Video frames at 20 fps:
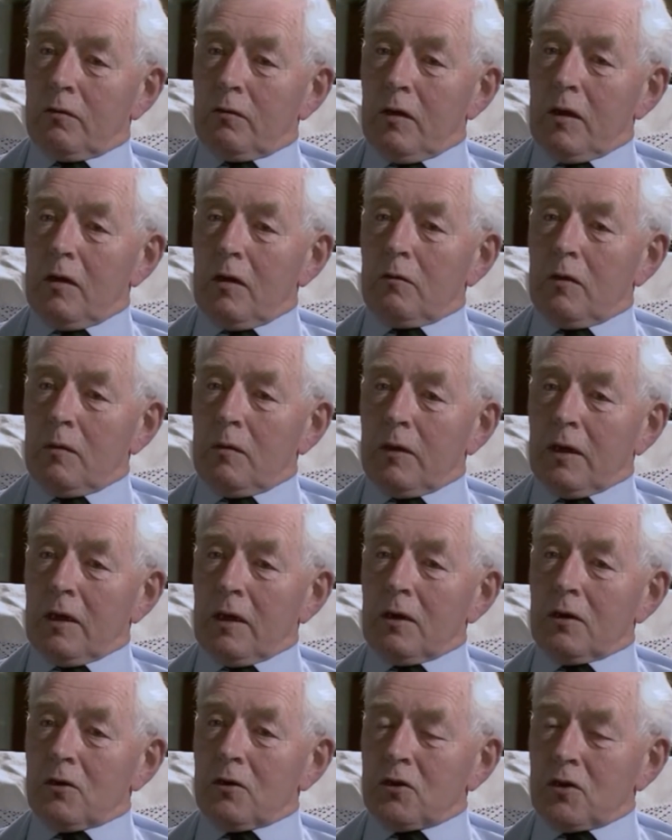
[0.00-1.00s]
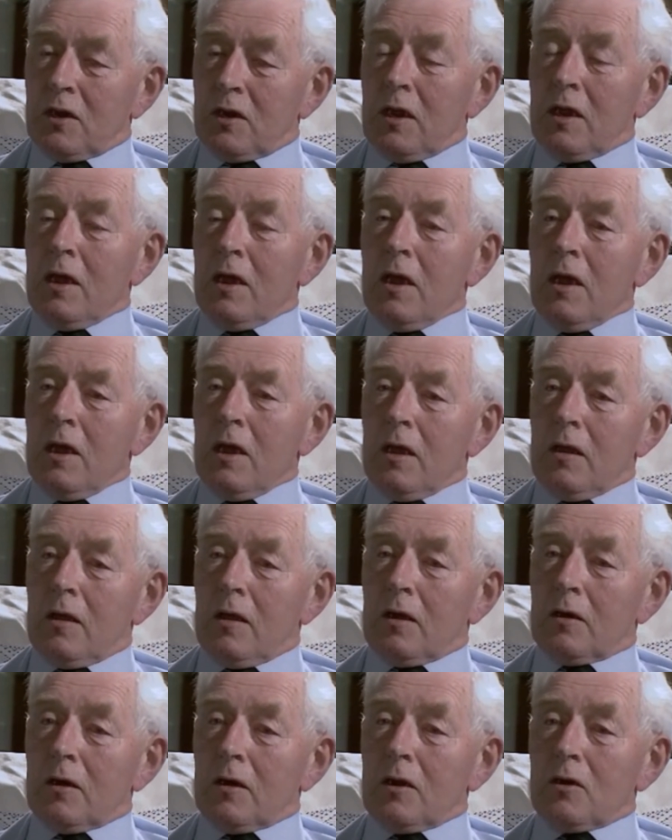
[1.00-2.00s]
we begin to see
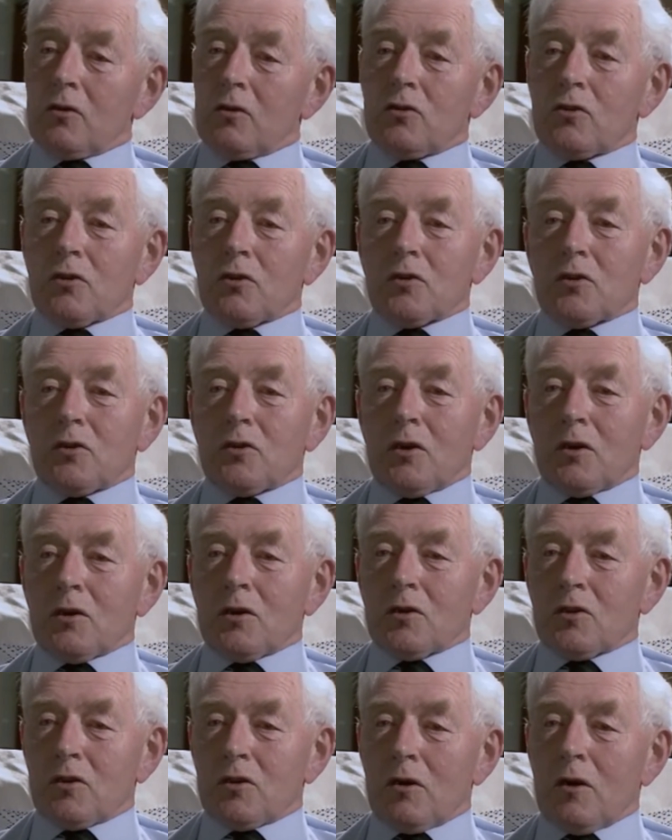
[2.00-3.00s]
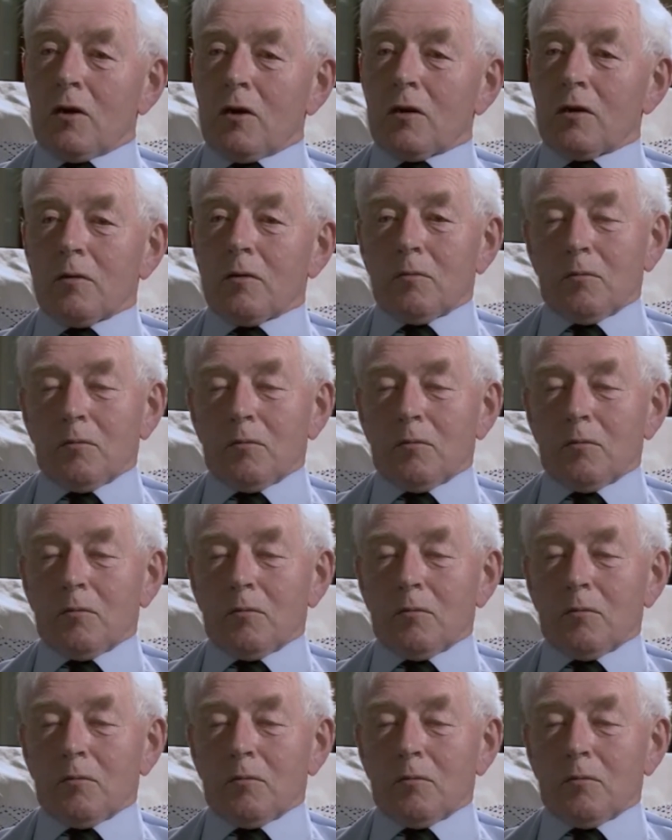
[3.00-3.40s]
that it just didn't start